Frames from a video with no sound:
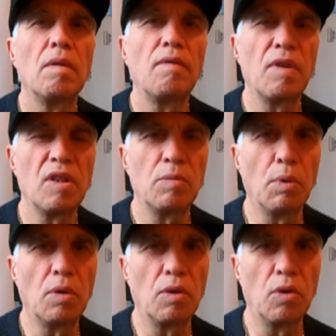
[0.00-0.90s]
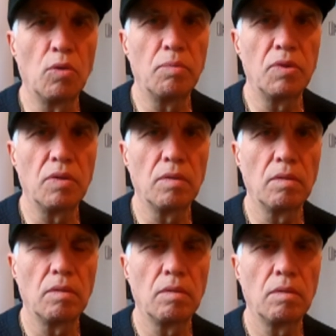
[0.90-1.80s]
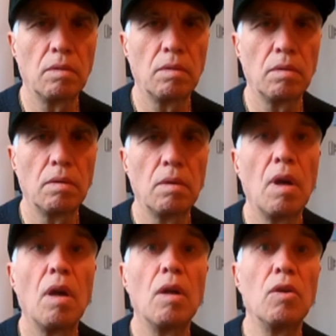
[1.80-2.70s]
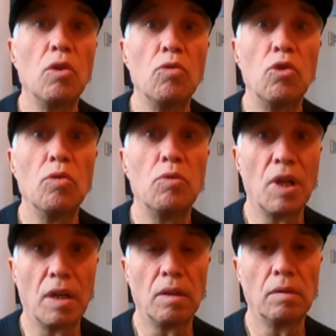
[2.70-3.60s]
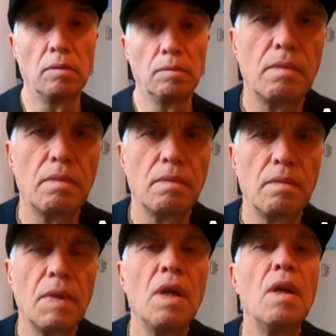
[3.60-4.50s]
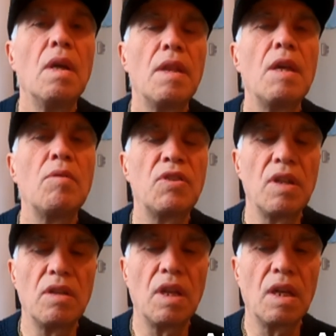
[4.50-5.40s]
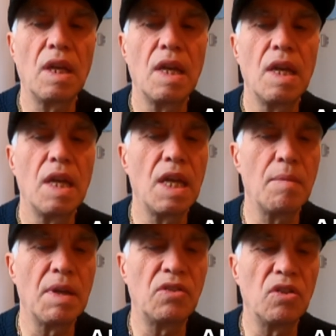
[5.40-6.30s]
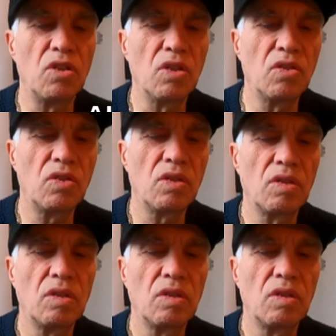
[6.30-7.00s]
Facebook groups, and YouTube channel. They were sending hate messages,